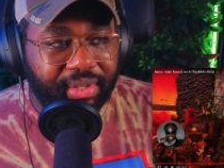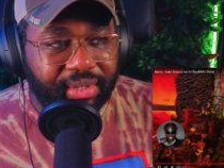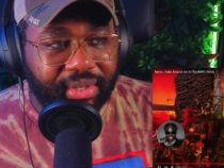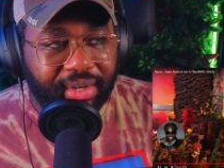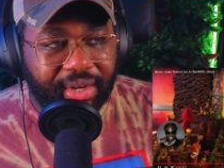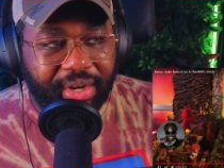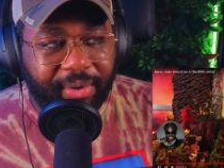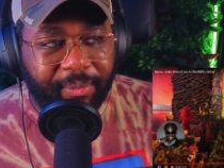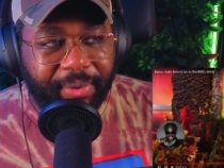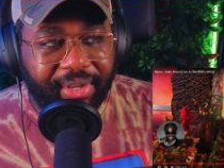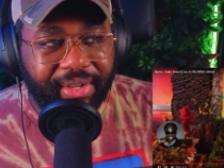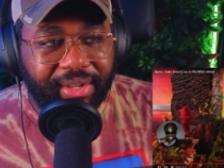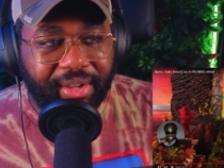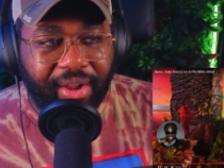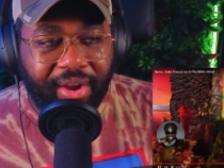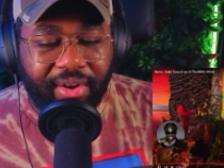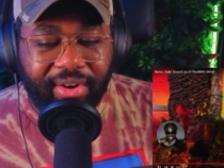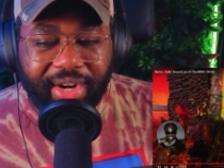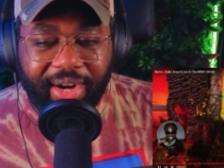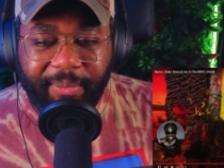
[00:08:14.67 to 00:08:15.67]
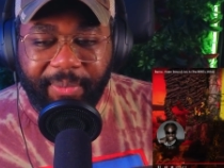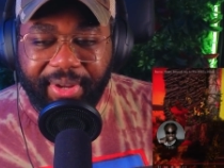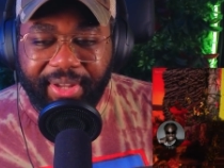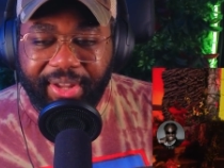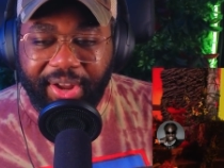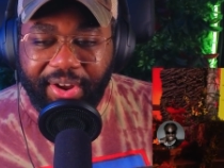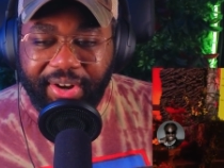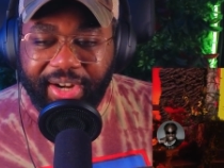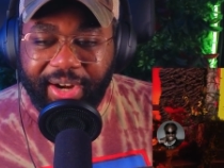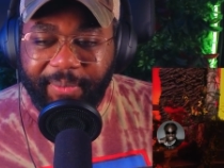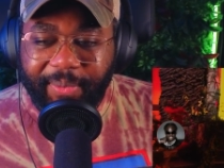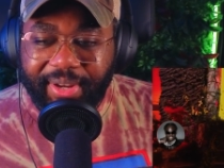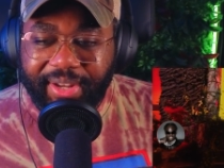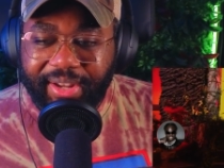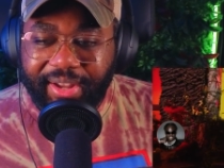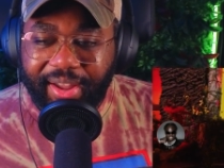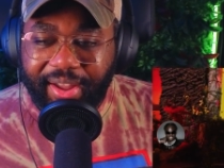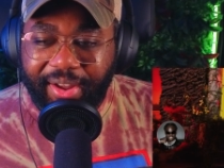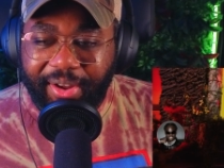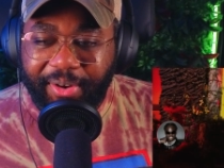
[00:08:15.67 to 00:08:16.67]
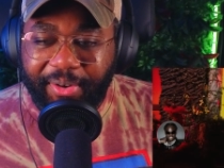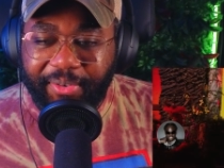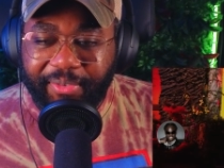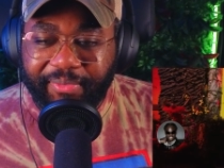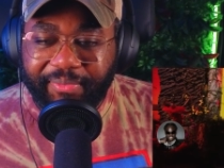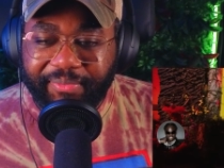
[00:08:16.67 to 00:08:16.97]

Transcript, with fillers: There we go, there we go, there we go.